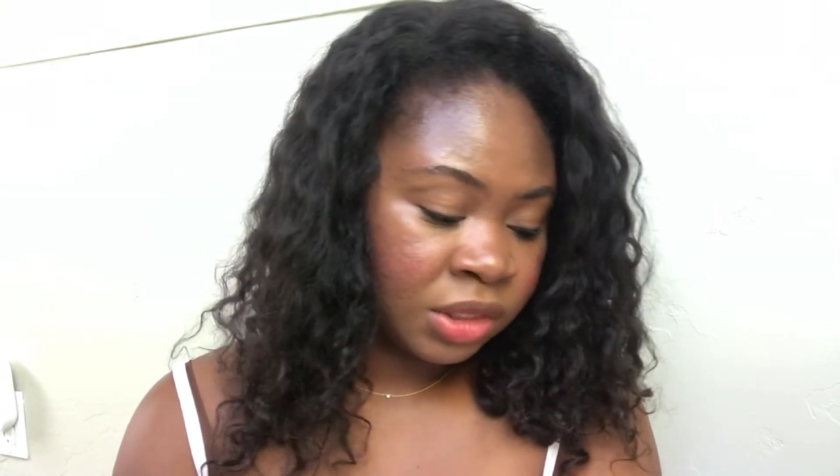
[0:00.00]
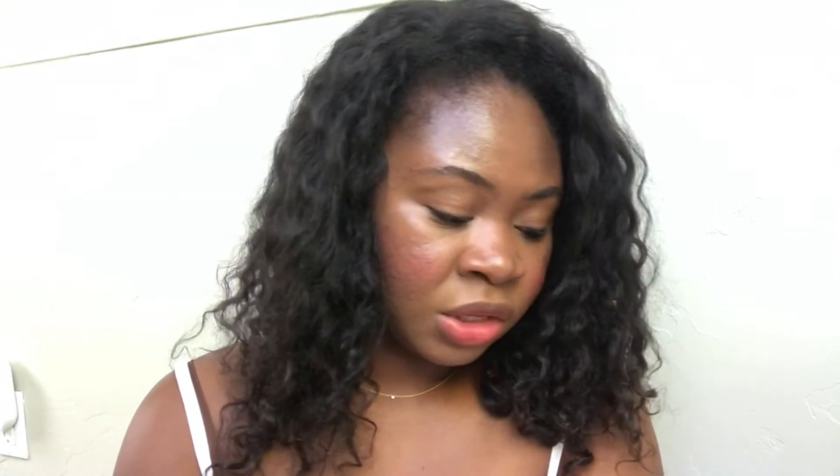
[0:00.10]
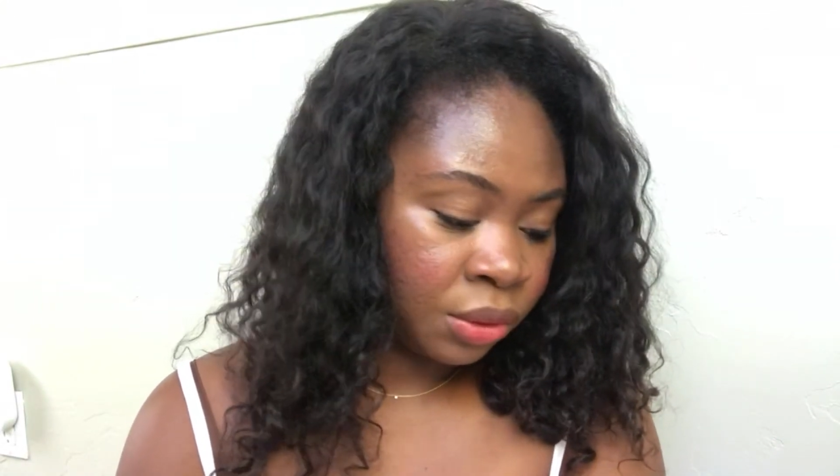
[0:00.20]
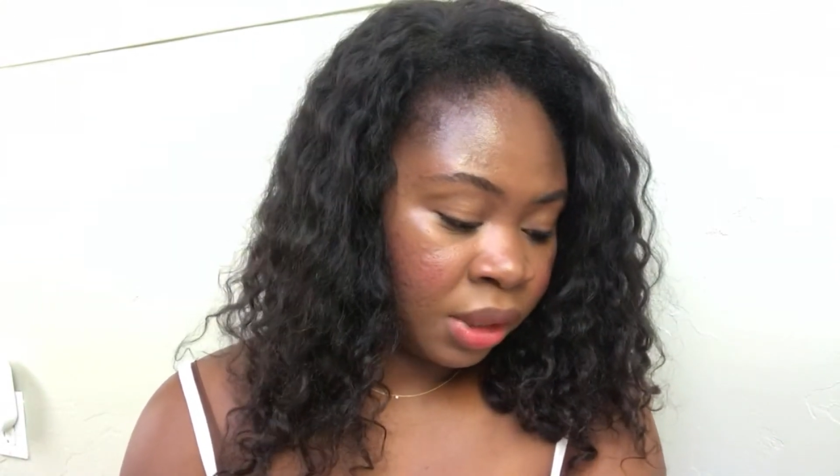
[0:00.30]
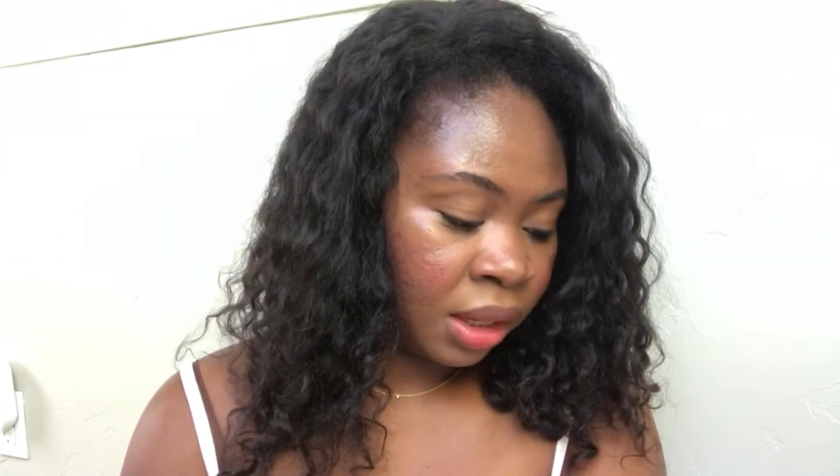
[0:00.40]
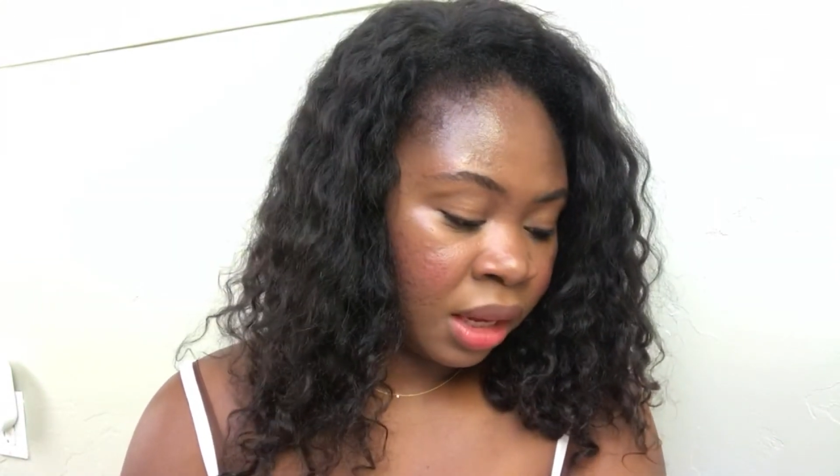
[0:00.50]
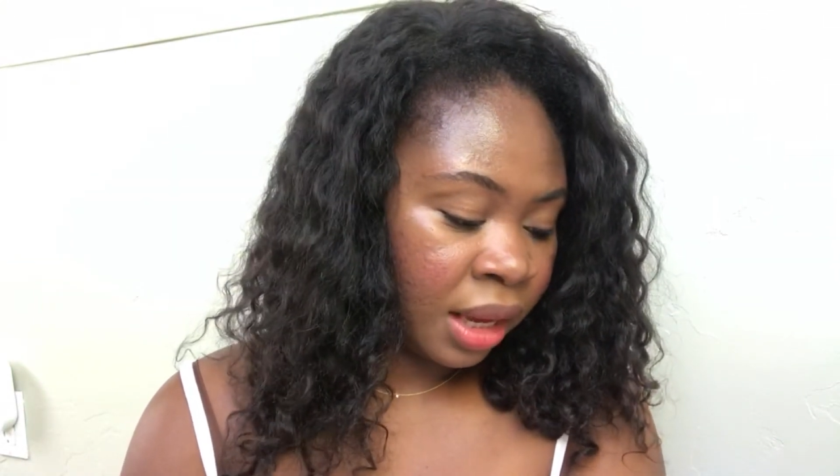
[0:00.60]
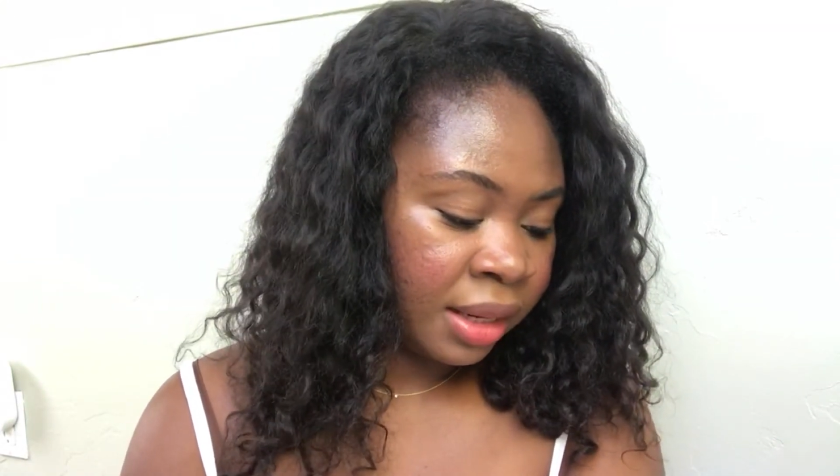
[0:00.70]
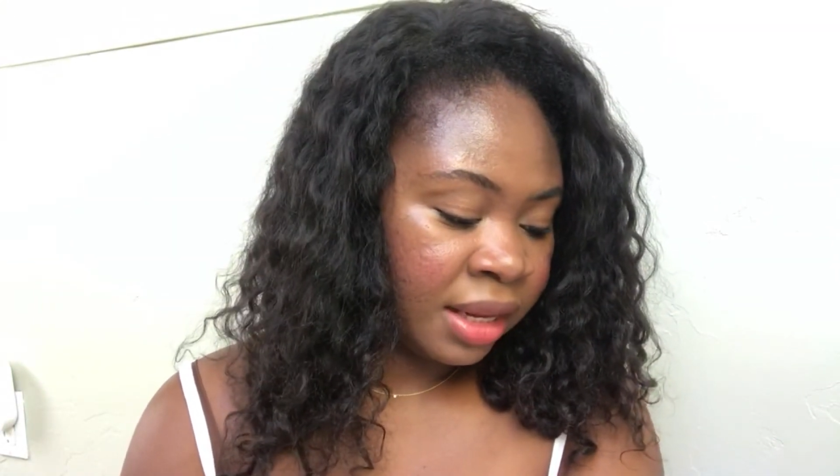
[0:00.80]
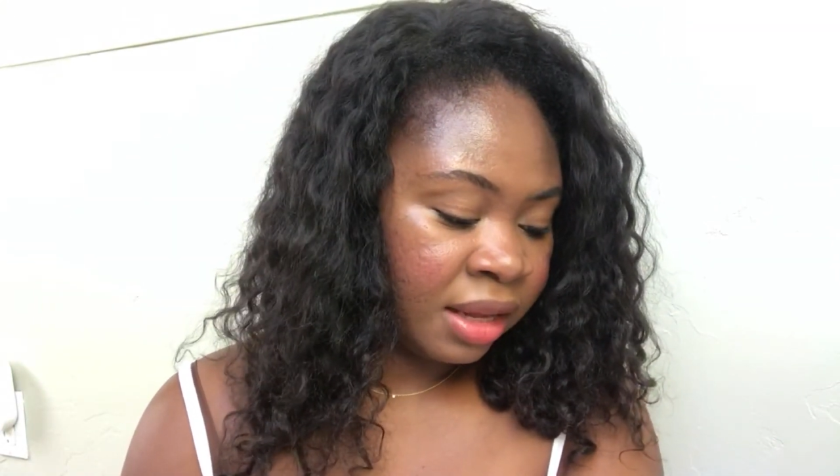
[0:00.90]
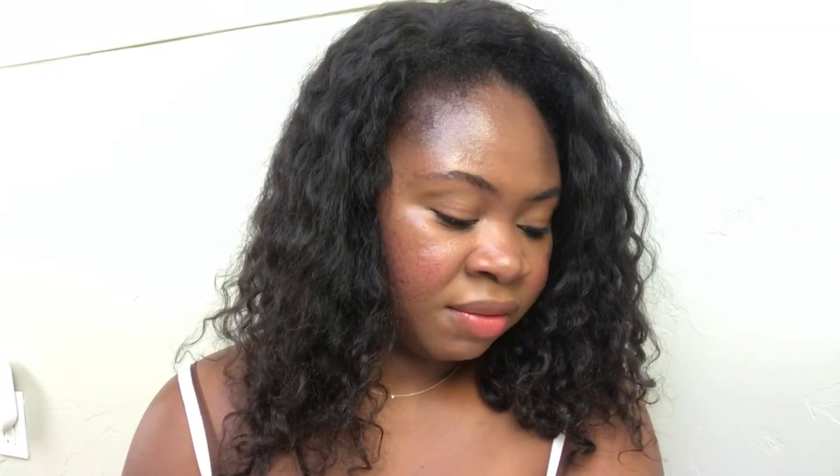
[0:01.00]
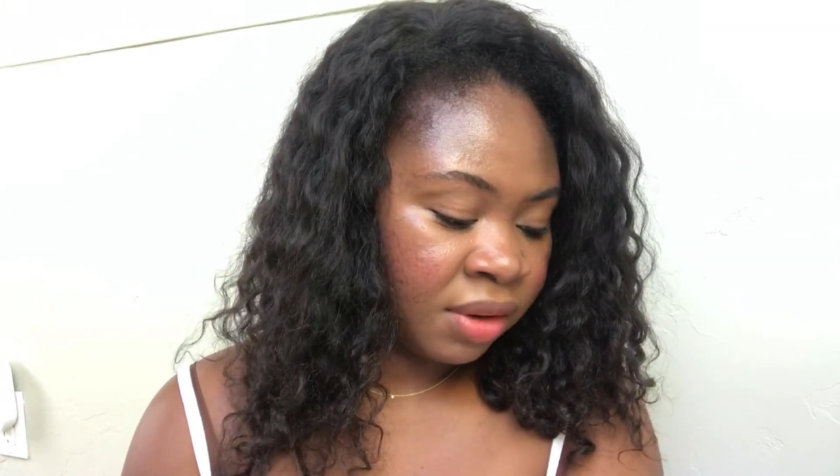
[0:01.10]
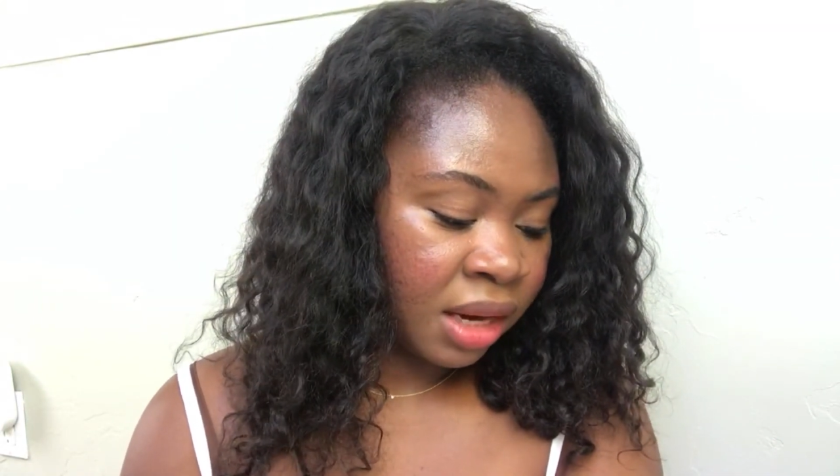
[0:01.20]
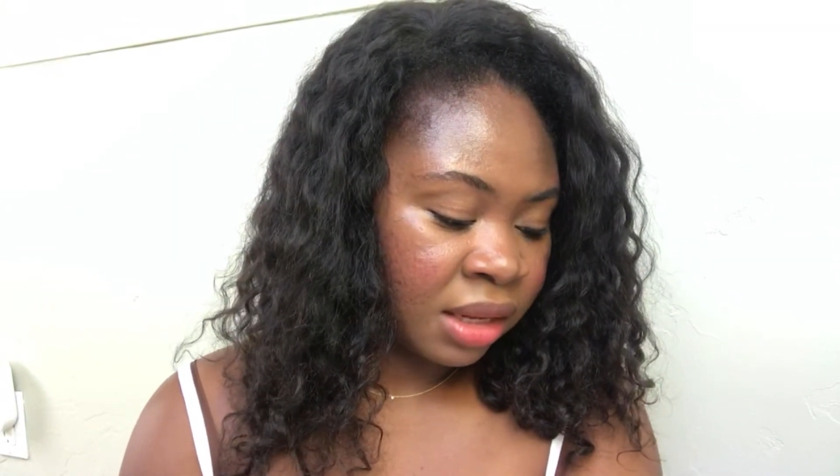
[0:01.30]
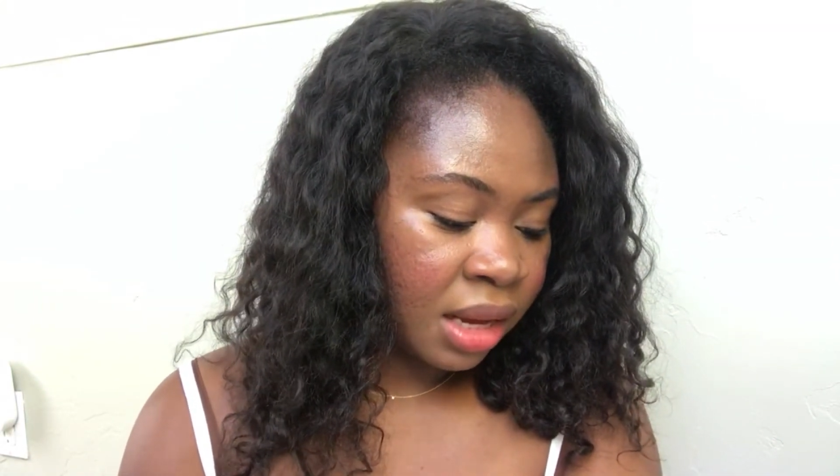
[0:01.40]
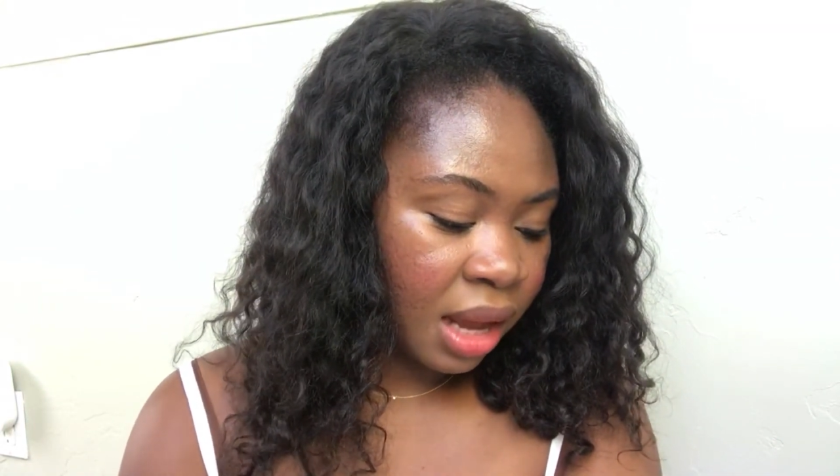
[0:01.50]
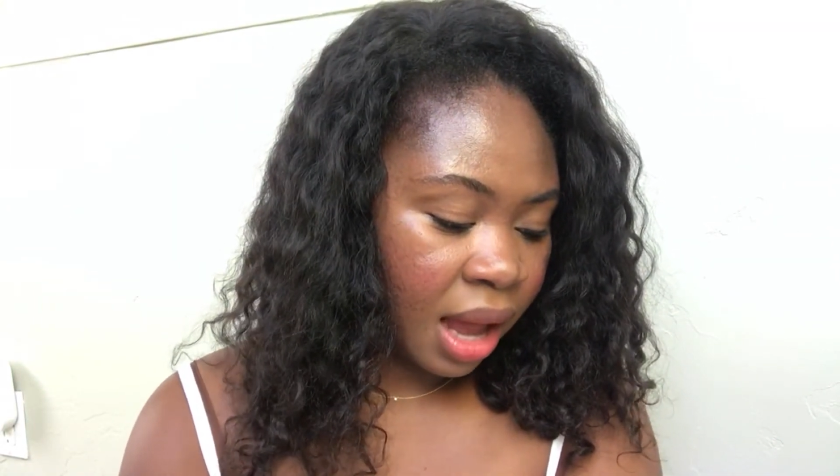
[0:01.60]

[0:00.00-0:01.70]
toning, and even